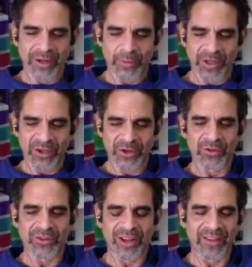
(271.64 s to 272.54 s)
when you
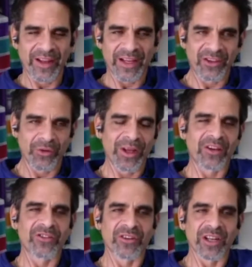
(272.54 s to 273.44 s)
say that, you
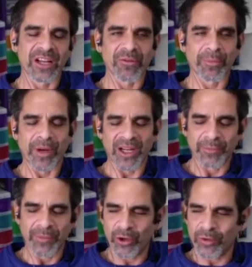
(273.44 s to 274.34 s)
instantly remind
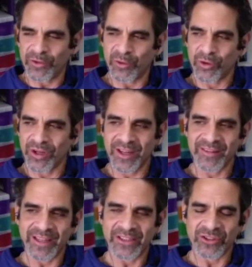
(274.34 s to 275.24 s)
me of an
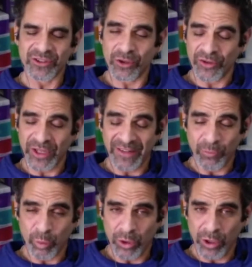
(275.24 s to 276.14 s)
organization, not that I've
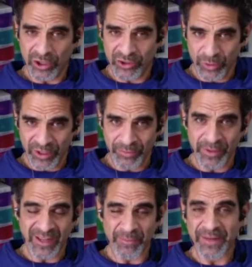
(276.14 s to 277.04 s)
worked with,
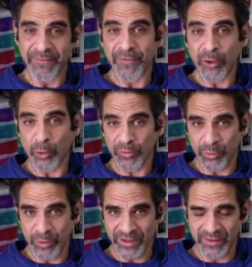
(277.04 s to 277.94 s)
but I've been involved
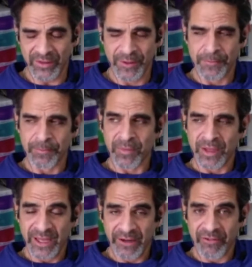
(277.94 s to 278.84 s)
with
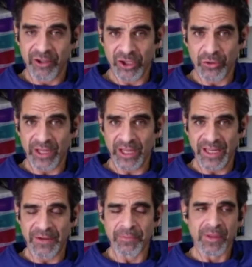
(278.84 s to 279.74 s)
here in the
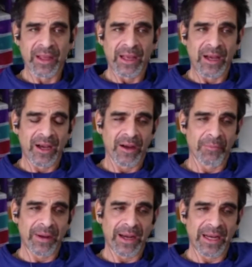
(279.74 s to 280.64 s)
UK.
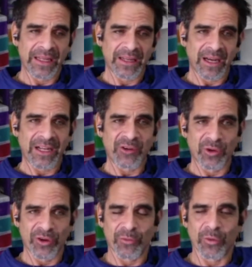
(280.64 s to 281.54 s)
And I do a
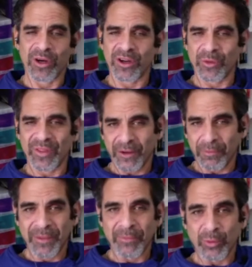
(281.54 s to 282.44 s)
lot of work with young
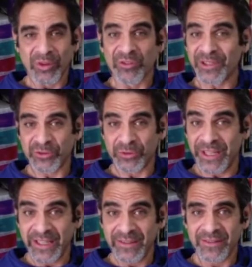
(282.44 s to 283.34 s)
people with special
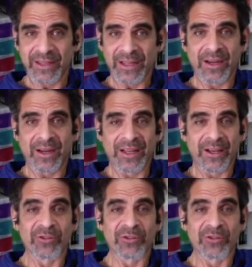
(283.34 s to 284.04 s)
needs. Going